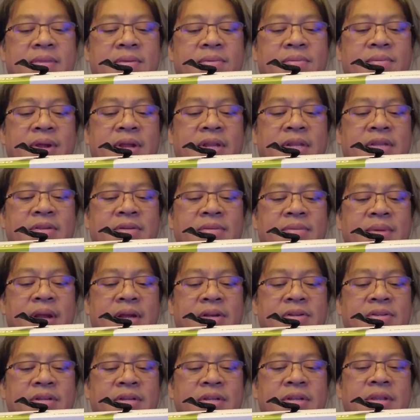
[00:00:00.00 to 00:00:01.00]
right
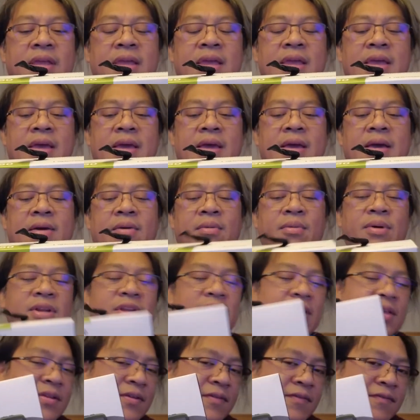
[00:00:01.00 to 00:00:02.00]
direction. One
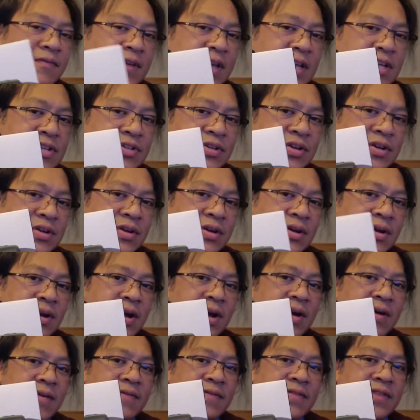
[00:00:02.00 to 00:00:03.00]
other feature
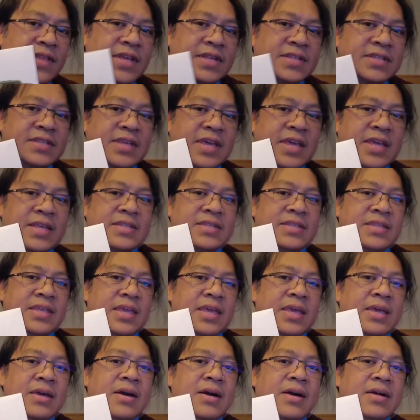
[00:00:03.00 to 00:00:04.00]
of this is
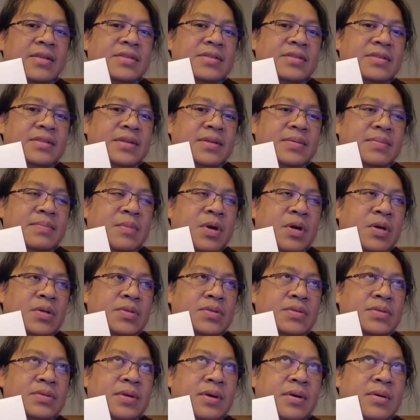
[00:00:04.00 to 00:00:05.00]
the constant
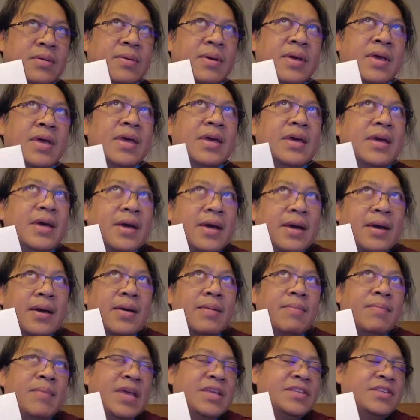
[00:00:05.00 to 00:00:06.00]
mode. So
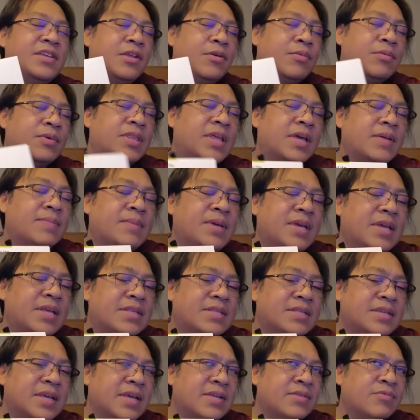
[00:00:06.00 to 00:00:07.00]
basically, what that
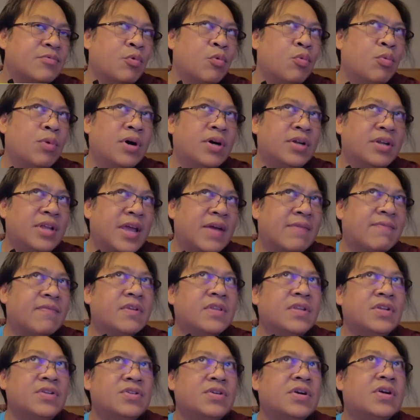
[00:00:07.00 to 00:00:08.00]
means is whatever
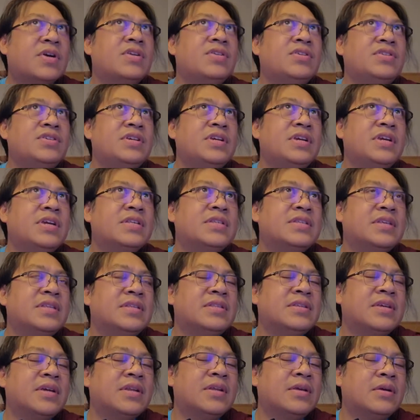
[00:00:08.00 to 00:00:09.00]
the charge is,
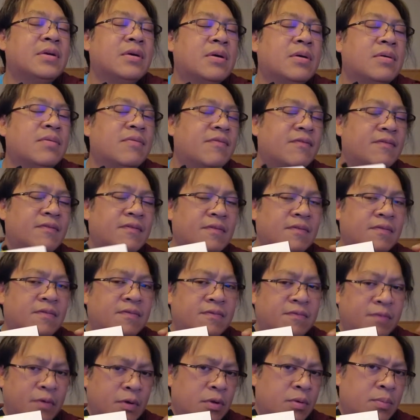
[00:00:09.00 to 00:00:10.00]
it's going to go
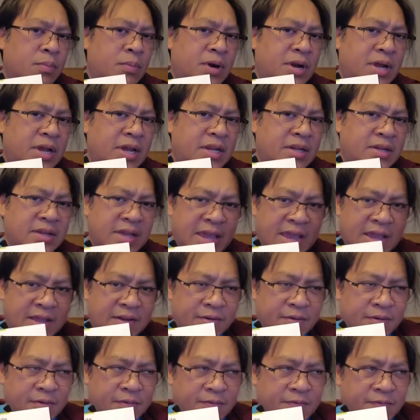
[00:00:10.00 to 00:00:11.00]
full bright
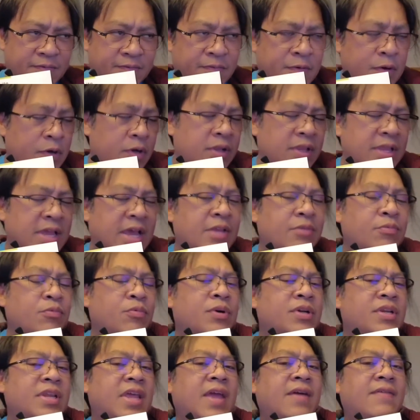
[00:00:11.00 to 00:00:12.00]
or full at
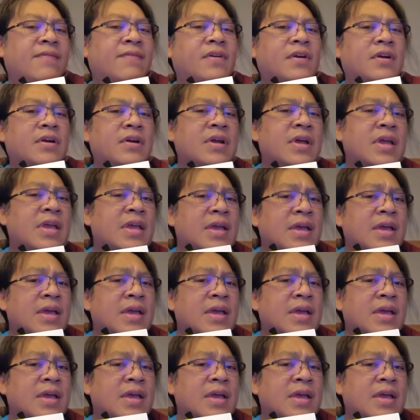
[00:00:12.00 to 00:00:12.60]
whatever